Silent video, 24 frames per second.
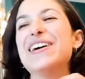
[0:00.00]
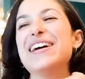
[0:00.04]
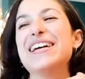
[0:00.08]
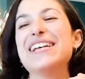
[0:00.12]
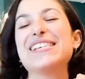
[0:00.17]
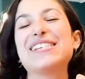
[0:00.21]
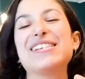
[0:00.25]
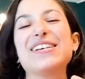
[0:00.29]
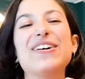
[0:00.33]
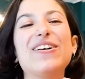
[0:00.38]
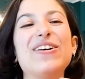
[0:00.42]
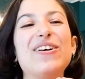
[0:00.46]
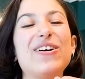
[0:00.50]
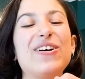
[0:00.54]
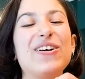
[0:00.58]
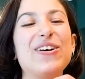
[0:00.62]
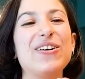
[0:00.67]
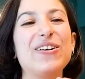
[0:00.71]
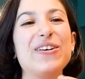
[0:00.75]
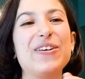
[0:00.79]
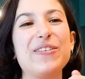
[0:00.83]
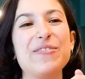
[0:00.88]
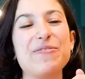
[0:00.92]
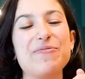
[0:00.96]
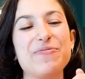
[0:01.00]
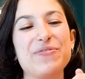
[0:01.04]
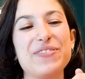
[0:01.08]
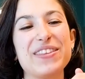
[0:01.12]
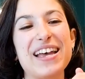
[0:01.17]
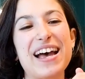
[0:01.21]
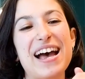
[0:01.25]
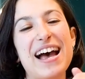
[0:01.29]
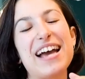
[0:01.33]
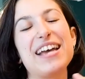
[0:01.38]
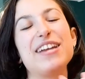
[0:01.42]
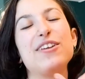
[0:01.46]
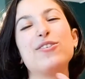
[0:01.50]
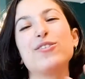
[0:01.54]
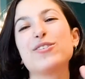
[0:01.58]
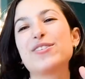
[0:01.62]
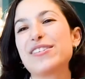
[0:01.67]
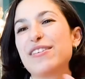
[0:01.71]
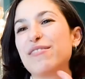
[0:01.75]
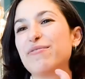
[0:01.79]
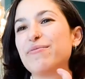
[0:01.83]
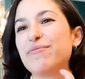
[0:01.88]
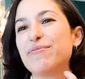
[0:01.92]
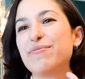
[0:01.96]
So I know
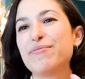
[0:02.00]
some